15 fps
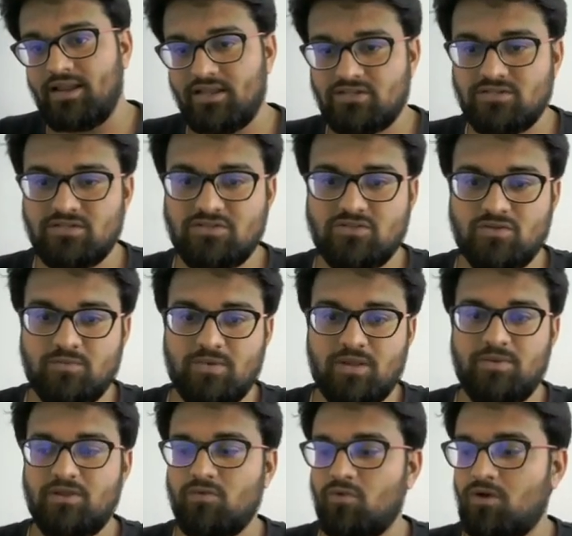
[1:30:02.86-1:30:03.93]
lecture, so
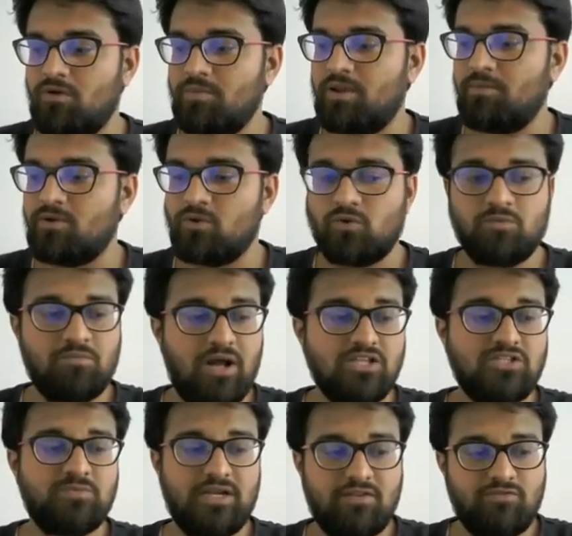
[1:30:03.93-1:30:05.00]
maybe you won't be able to do
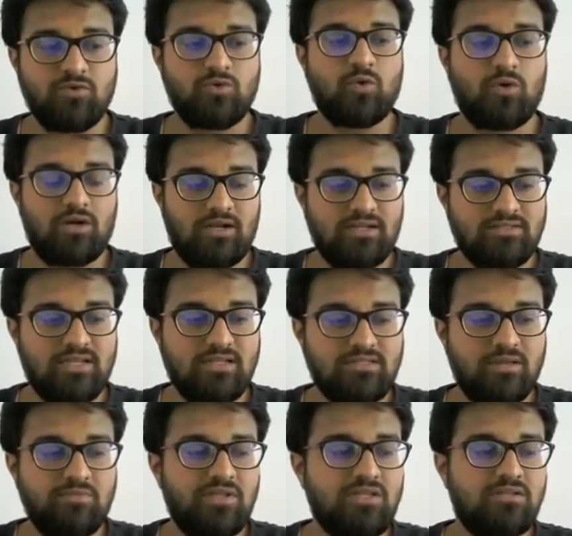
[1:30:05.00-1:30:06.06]
much. But if you don't understand
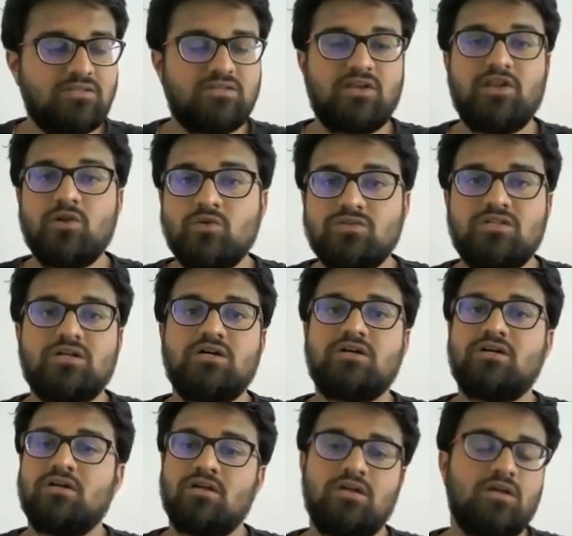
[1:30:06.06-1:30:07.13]
something, just reduce
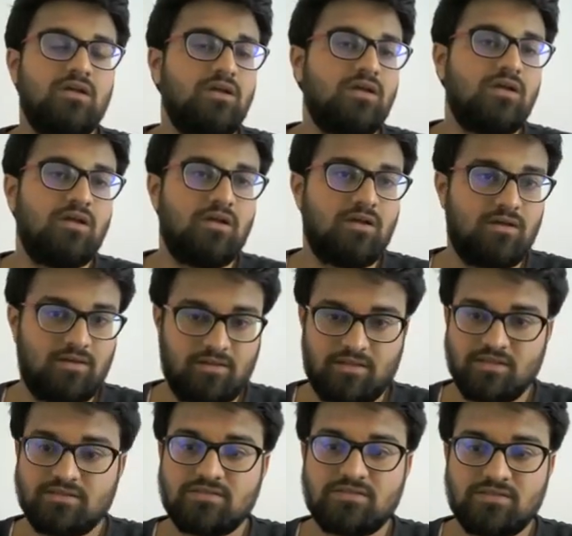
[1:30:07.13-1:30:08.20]
the
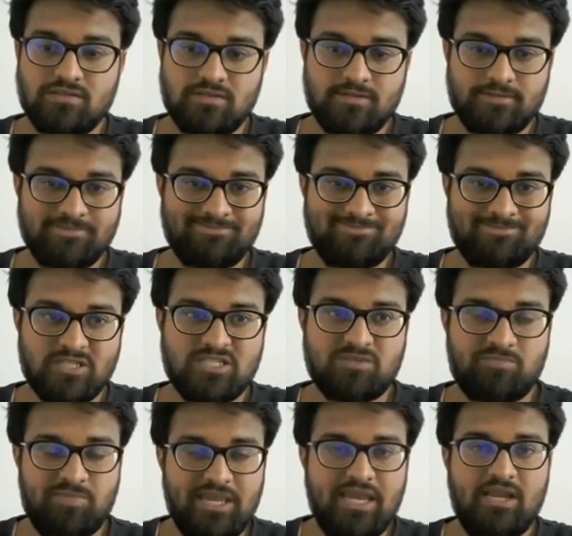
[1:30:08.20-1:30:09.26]
this
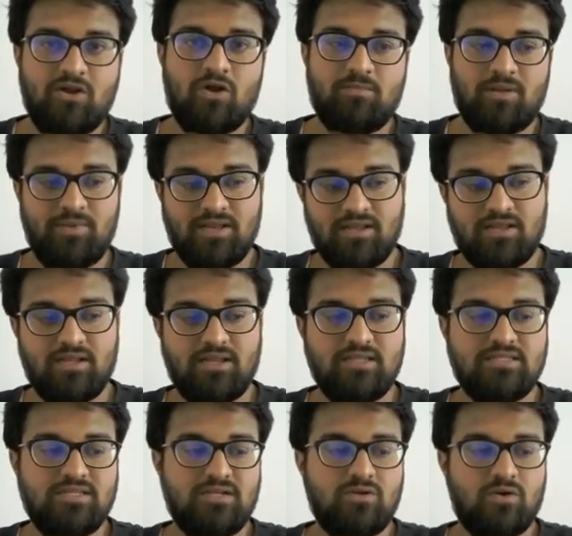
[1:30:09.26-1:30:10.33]
speed or maybe
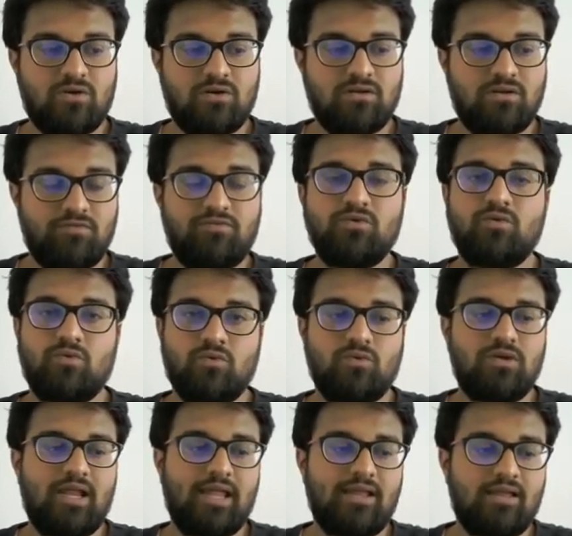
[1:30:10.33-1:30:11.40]
increase it. Or if you
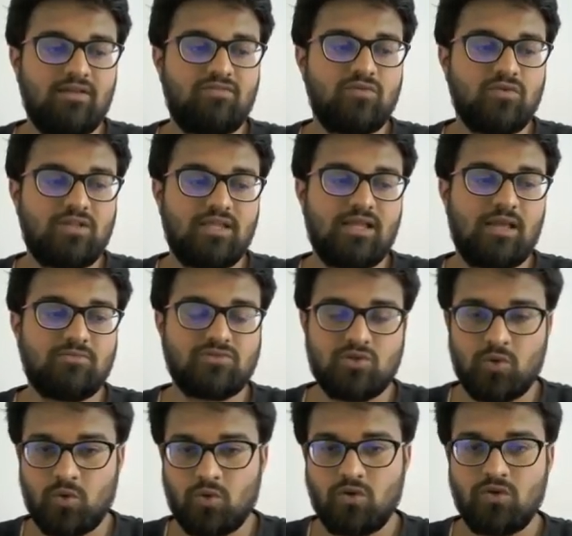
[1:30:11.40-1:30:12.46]
like, if you think I'm
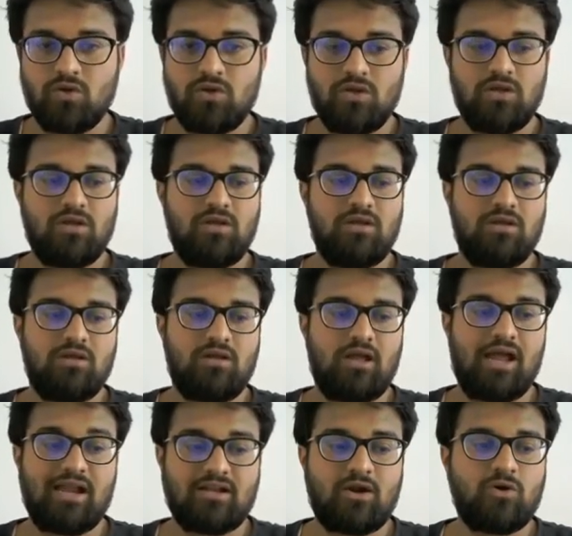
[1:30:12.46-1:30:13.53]
slow,
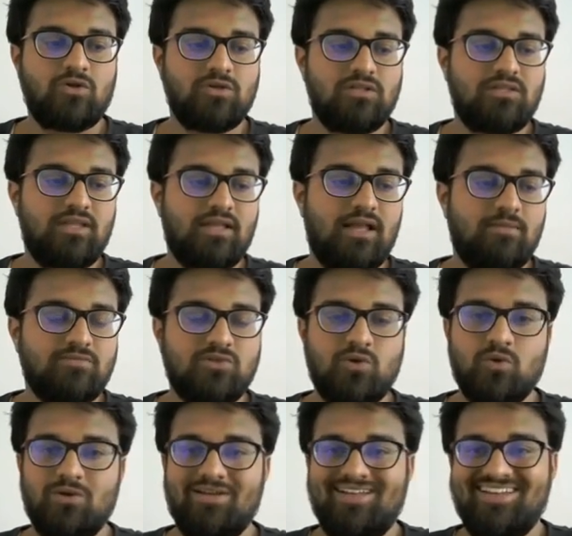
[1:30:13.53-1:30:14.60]
I doubt you'll think I'm
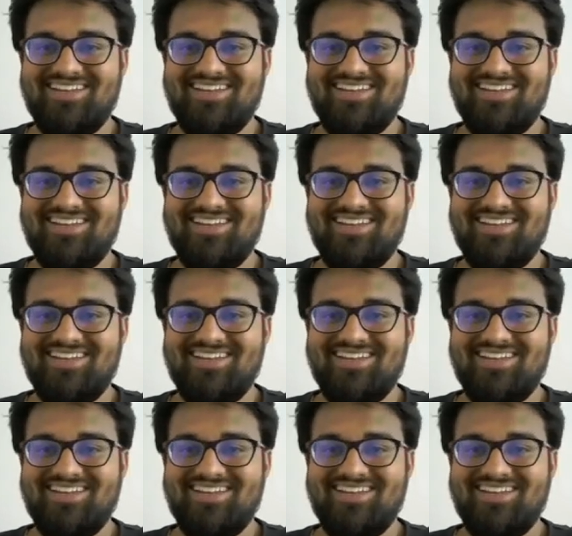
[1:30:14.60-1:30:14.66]
slow.